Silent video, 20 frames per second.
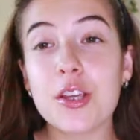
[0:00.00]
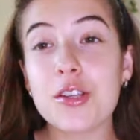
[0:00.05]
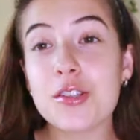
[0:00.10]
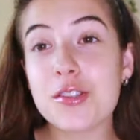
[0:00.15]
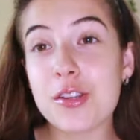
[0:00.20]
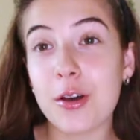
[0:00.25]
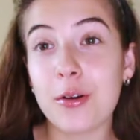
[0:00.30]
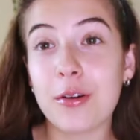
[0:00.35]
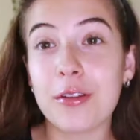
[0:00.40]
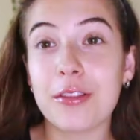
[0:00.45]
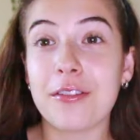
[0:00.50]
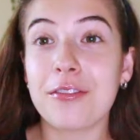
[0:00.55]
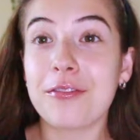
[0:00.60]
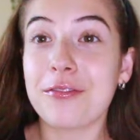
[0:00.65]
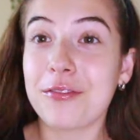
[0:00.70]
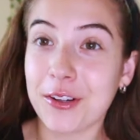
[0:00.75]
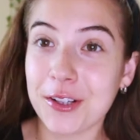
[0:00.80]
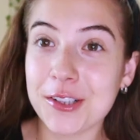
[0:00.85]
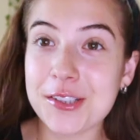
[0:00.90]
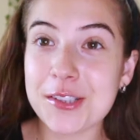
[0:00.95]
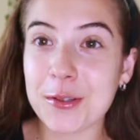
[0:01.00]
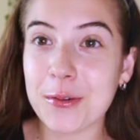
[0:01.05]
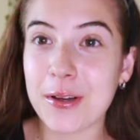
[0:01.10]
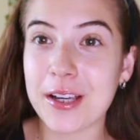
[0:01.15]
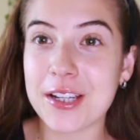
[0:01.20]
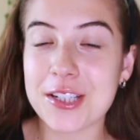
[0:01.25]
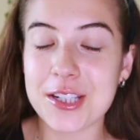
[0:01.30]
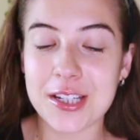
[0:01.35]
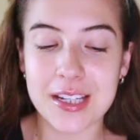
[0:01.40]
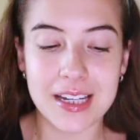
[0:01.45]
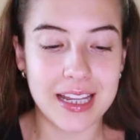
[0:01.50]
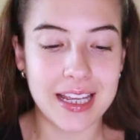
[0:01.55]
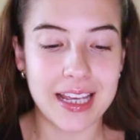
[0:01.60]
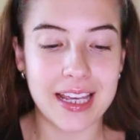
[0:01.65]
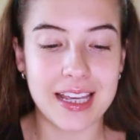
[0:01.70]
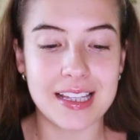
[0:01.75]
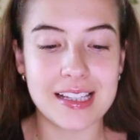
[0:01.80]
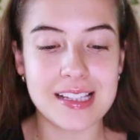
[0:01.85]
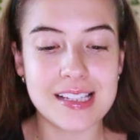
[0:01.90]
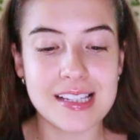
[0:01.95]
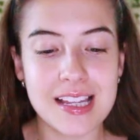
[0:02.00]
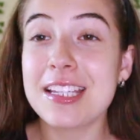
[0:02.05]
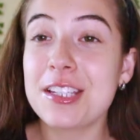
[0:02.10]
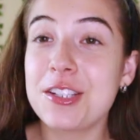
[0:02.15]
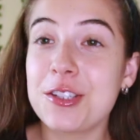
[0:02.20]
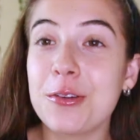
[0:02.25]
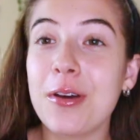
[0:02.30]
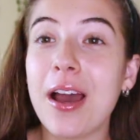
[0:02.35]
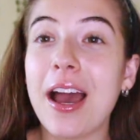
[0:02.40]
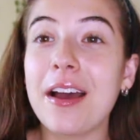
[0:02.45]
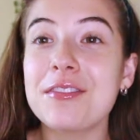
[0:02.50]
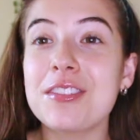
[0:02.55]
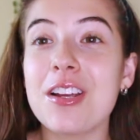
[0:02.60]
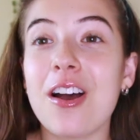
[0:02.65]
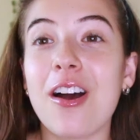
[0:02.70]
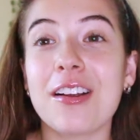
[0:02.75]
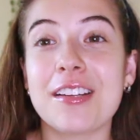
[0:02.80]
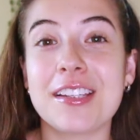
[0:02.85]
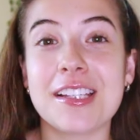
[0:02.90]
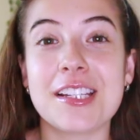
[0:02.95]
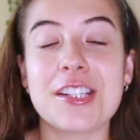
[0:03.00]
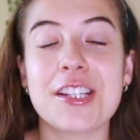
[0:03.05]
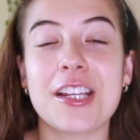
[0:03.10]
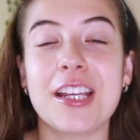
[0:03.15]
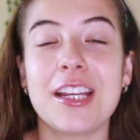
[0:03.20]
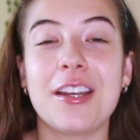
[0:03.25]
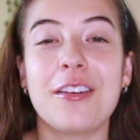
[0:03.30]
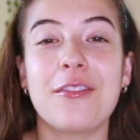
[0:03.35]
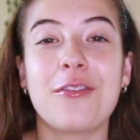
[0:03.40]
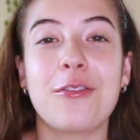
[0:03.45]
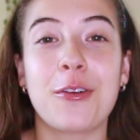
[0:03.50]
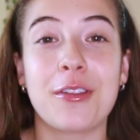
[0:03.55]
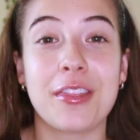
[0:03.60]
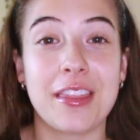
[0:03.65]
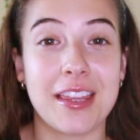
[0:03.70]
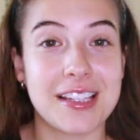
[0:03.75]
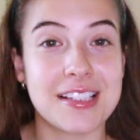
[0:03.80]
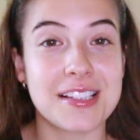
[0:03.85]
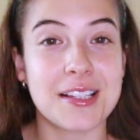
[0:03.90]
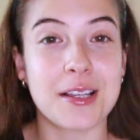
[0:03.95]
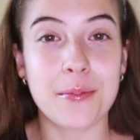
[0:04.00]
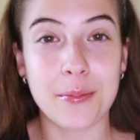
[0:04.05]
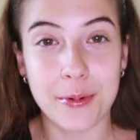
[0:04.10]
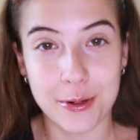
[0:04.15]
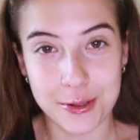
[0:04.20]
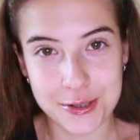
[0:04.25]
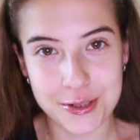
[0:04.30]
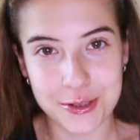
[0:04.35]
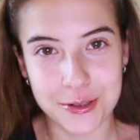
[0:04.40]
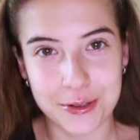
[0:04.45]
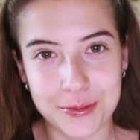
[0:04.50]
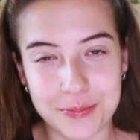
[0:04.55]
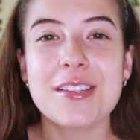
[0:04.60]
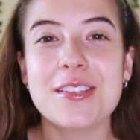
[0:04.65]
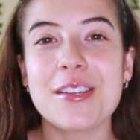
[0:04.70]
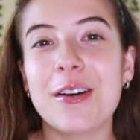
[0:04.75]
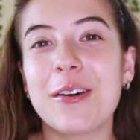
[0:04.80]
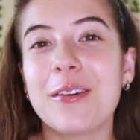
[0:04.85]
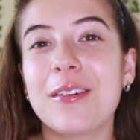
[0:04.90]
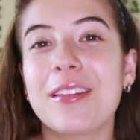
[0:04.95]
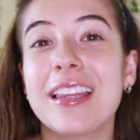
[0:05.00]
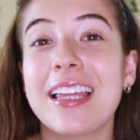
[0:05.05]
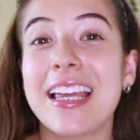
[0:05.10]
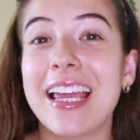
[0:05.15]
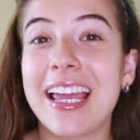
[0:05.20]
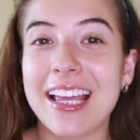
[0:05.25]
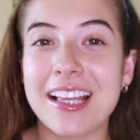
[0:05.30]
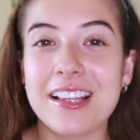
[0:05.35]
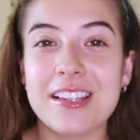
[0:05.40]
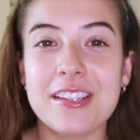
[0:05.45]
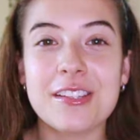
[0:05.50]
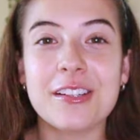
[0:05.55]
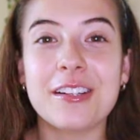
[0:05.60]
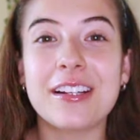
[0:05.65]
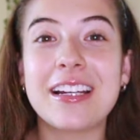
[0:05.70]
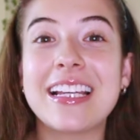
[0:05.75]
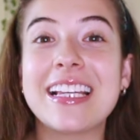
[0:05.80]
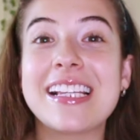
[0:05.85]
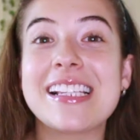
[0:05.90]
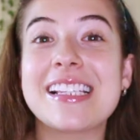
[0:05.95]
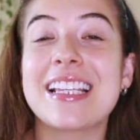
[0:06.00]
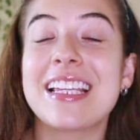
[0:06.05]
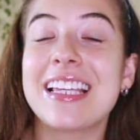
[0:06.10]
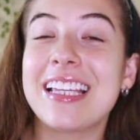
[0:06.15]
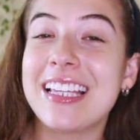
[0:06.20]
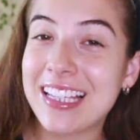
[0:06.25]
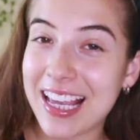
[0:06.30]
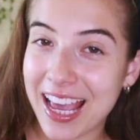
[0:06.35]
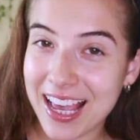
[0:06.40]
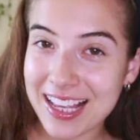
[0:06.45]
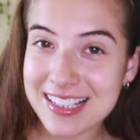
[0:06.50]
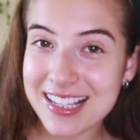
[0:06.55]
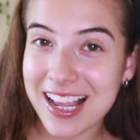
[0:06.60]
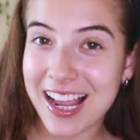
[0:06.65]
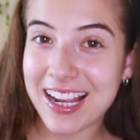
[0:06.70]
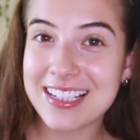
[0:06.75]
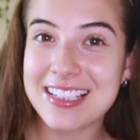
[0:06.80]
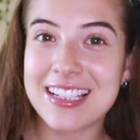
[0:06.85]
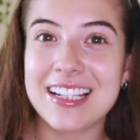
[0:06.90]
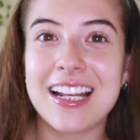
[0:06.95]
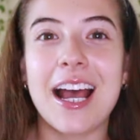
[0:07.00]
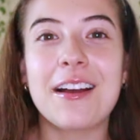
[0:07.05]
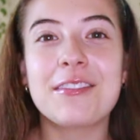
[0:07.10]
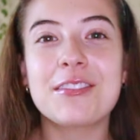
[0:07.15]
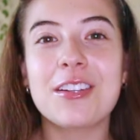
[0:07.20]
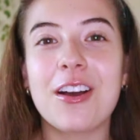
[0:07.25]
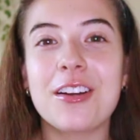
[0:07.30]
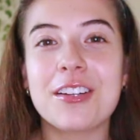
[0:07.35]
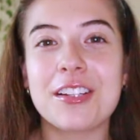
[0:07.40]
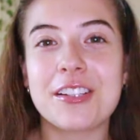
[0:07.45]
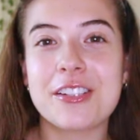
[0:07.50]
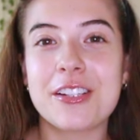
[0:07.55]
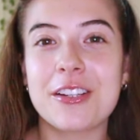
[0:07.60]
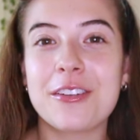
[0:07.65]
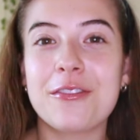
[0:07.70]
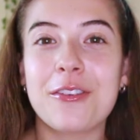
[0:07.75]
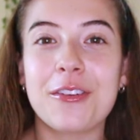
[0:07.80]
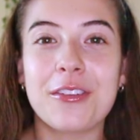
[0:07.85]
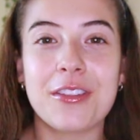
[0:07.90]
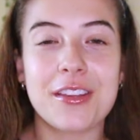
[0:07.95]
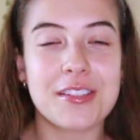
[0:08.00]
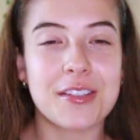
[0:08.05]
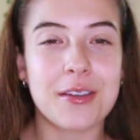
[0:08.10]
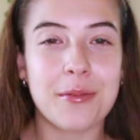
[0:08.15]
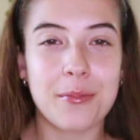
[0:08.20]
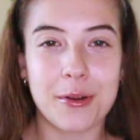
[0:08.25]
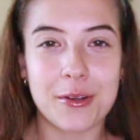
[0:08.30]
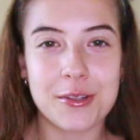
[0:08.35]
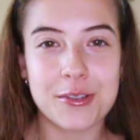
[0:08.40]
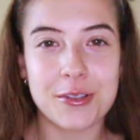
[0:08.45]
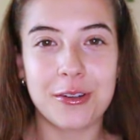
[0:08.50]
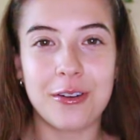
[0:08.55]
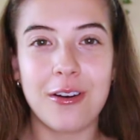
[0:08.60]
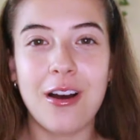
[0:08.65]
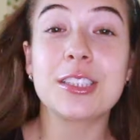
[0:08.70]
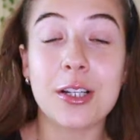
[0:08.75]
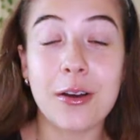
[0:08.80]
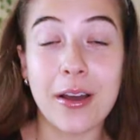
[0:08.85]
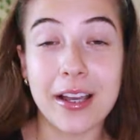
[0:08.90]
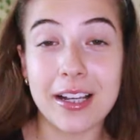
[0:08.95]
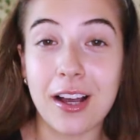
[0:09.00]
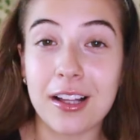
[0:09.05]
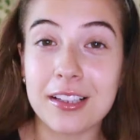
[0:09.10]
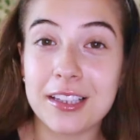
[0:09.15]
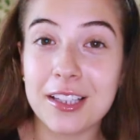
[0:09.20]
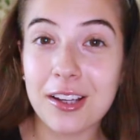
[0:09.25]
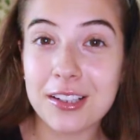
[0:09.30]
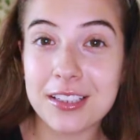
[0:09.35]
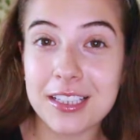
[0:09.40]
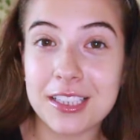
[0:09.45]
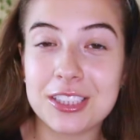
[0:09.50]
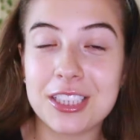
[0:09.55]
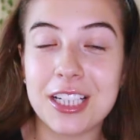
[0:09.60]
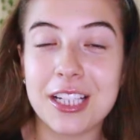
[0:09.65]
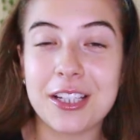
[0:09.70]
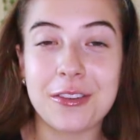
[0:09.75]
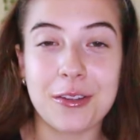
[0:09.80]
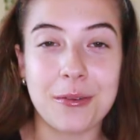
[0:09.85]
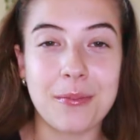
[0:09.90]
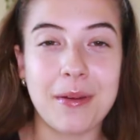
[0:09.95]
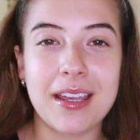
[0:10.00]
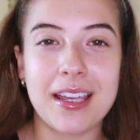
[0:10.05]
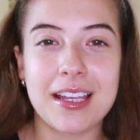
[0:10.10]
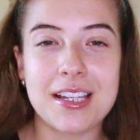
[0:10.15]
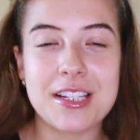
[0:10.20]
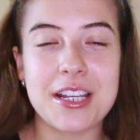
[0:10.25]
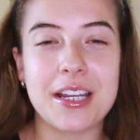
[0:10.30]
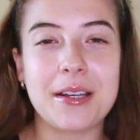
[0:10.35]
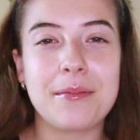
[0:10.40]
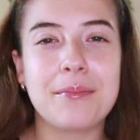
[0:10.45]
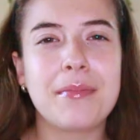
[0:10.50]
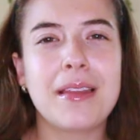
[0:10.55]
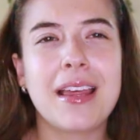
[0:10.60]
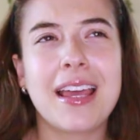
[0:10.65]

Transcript: So the first question is, did you have to audition for this commercial? So the answer is yes, I did have to audition for this commercial. So I got the audition through my agent,